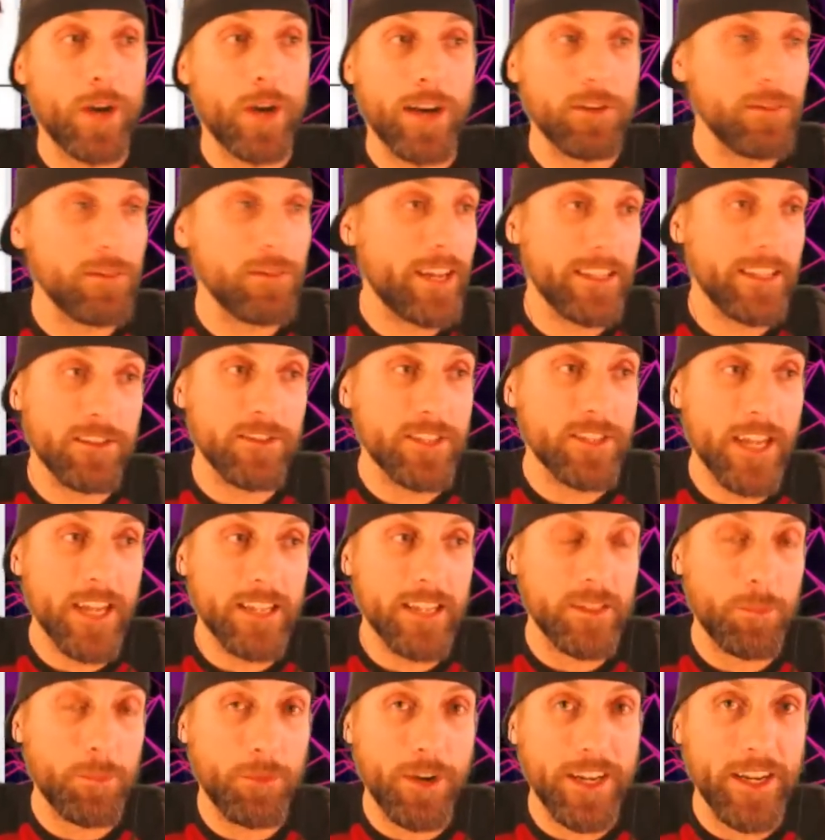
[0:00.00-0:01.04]
I don't like those
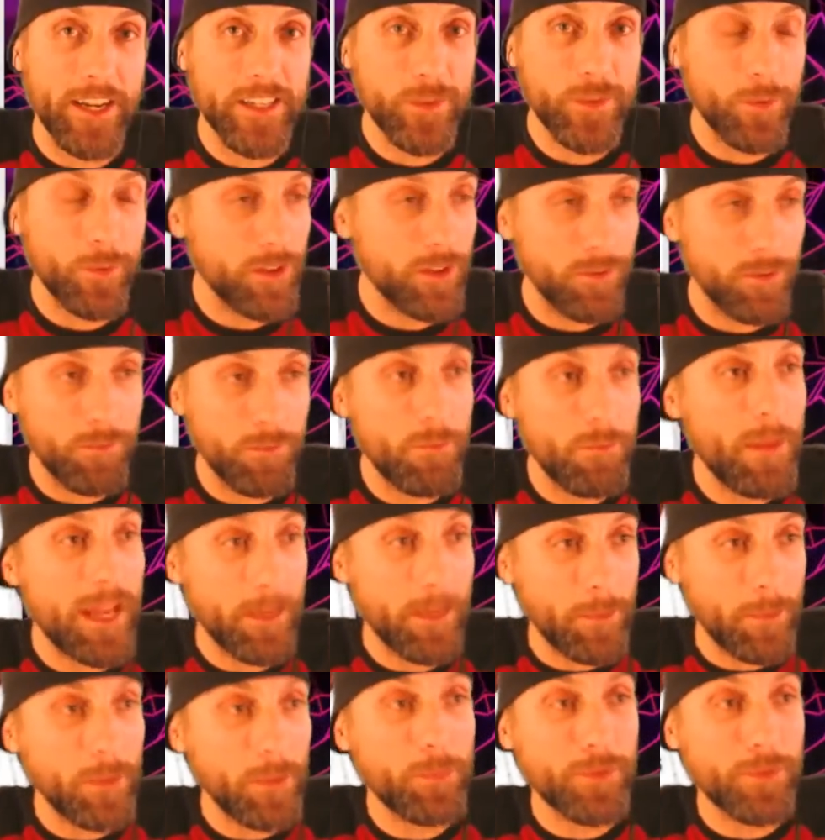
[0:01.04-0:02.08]
kinds of pranks where you
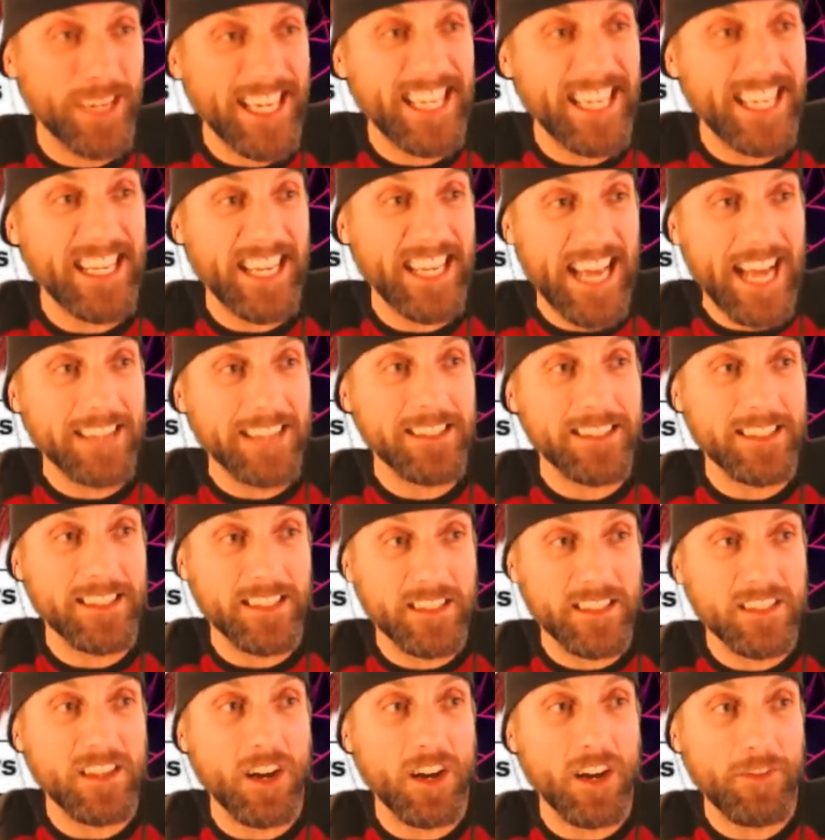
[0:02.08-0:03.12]
make people eat nasty
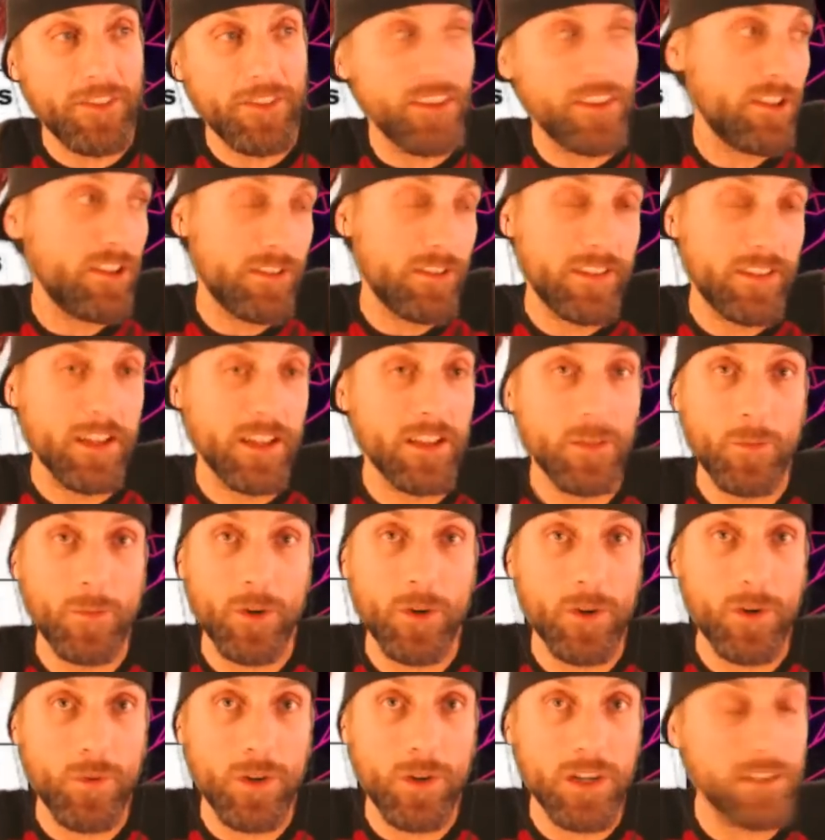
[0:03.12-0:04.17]
stuff and then you tell them what
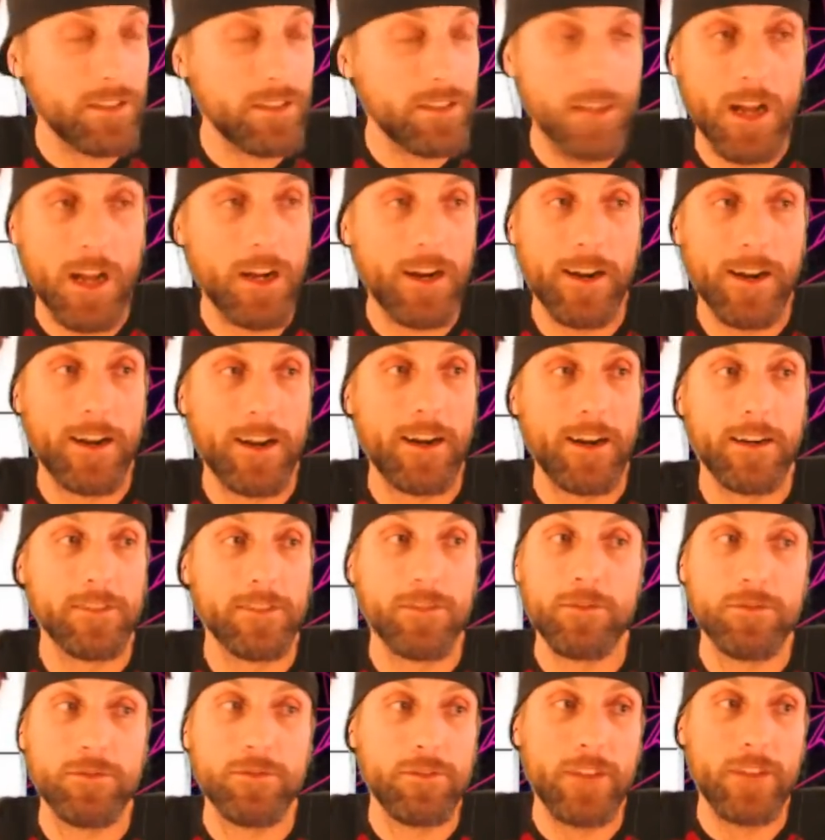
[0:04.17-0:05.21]
it was. No, no, no, no,
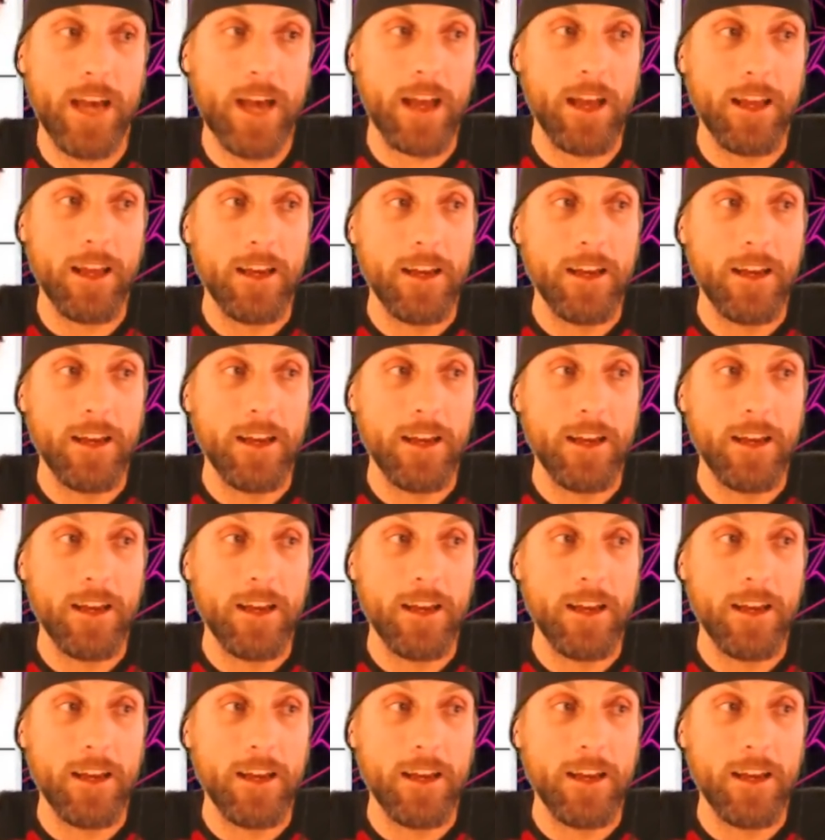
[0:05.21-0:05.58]
don't do that.